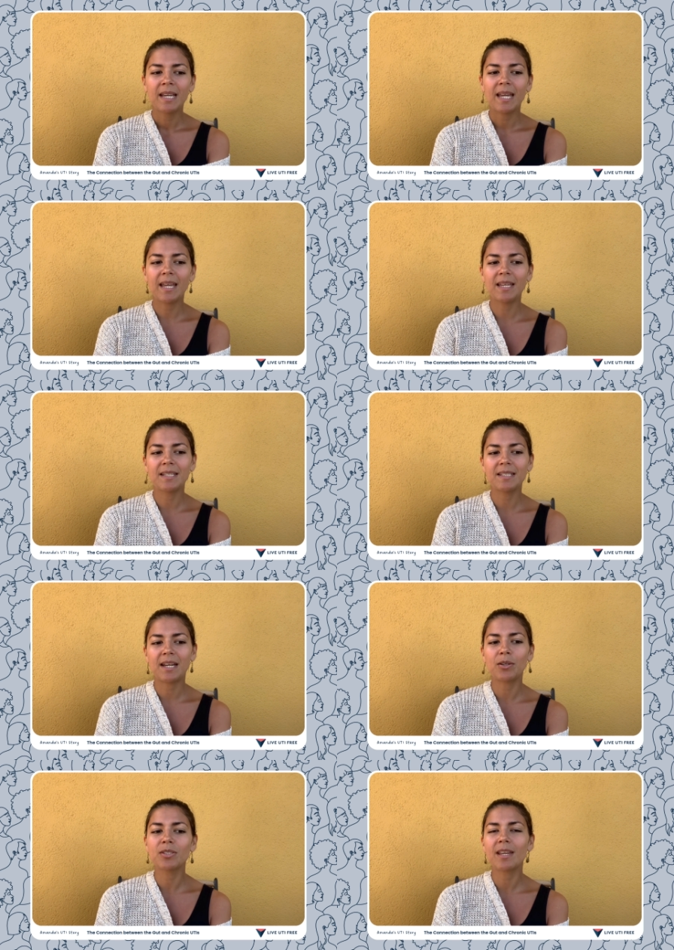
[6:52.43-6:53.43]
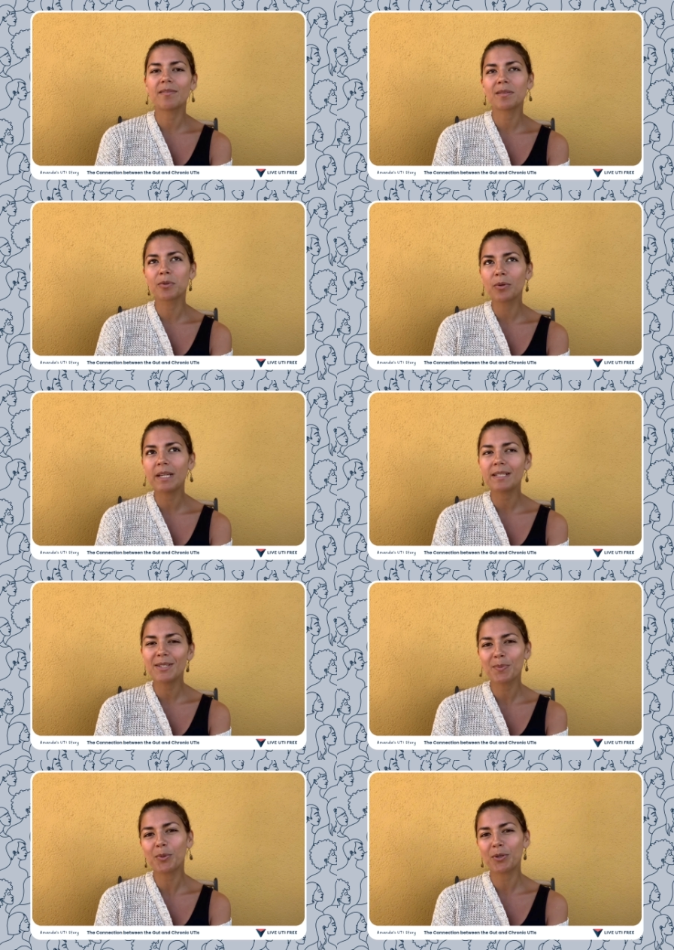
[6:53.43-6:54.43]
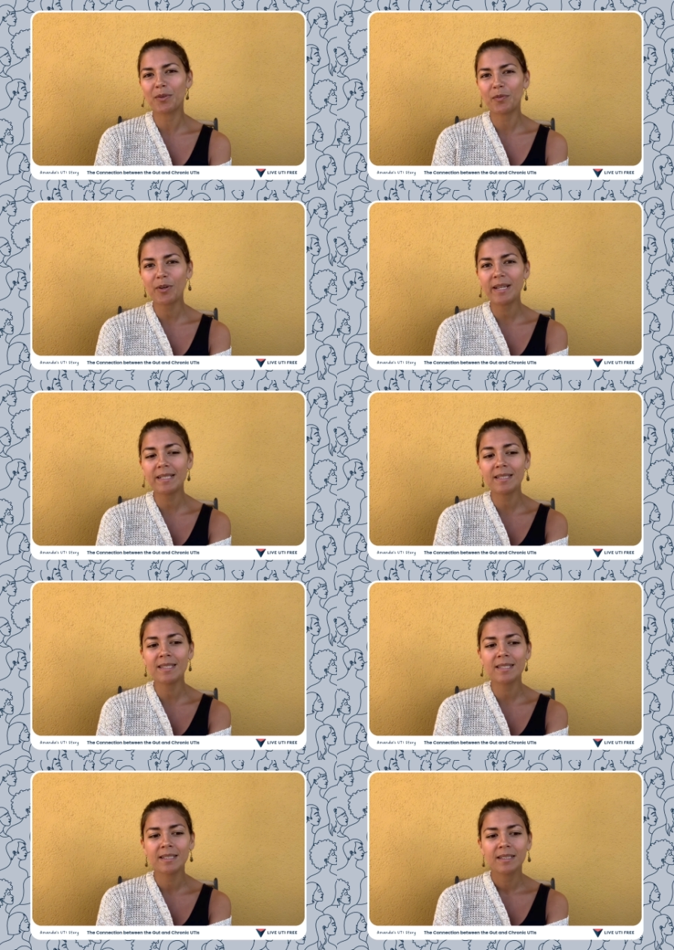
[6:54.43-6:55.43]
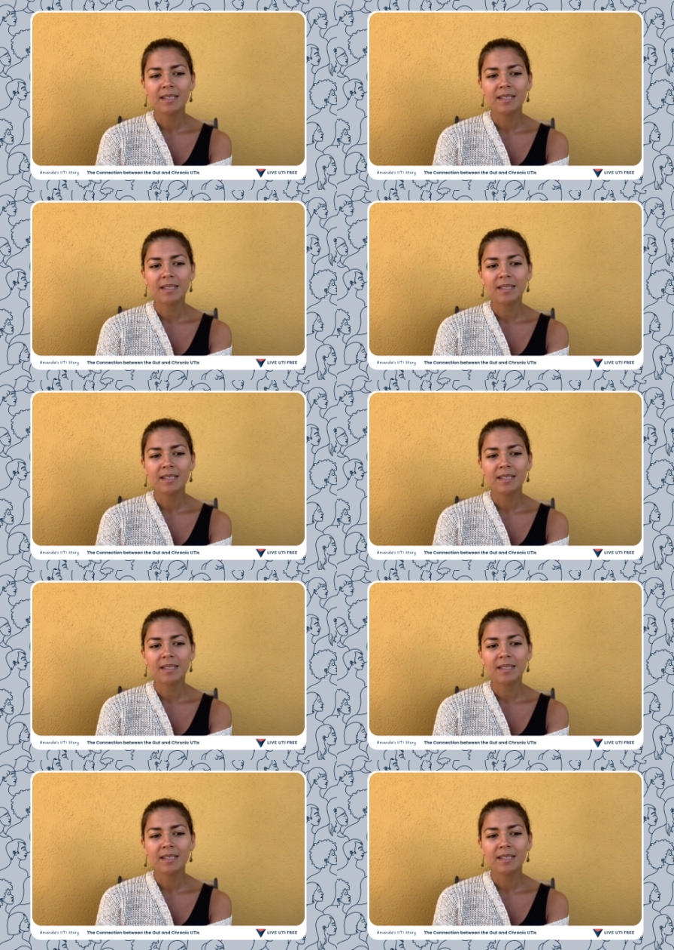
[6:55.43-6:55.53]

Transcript: and I also have some great supportive friends